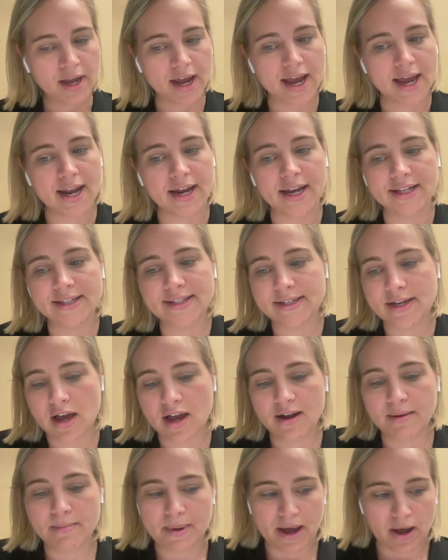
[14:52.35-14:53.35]
And it's
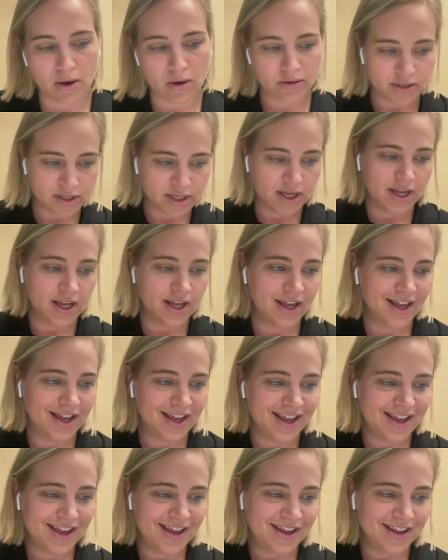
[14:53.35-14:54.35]
not about
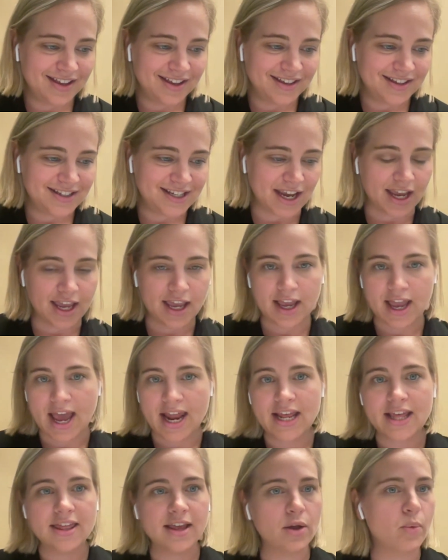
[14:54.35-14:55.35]
taking
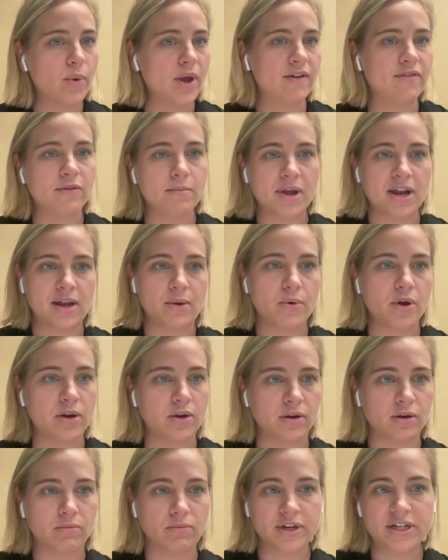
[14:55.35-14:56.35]
anything away from anyone
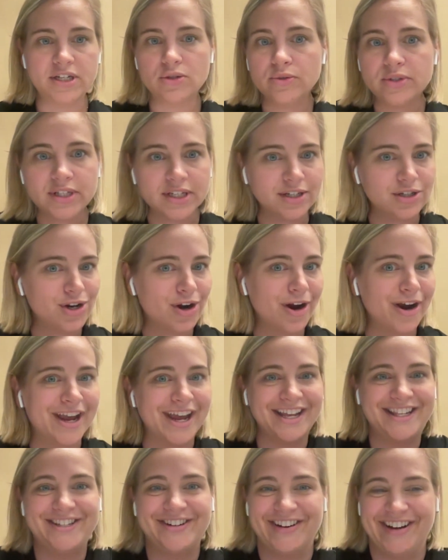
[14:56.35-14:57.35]
or reducing
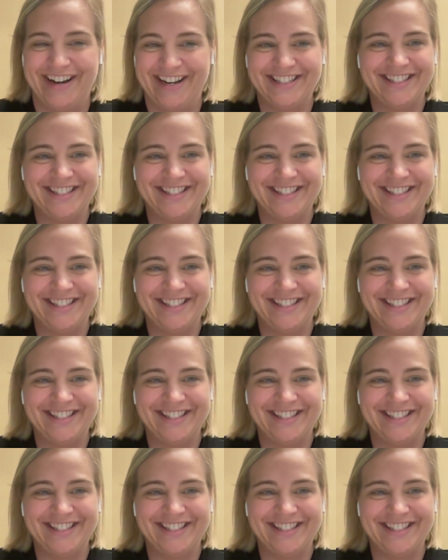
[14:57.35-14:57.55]
targets.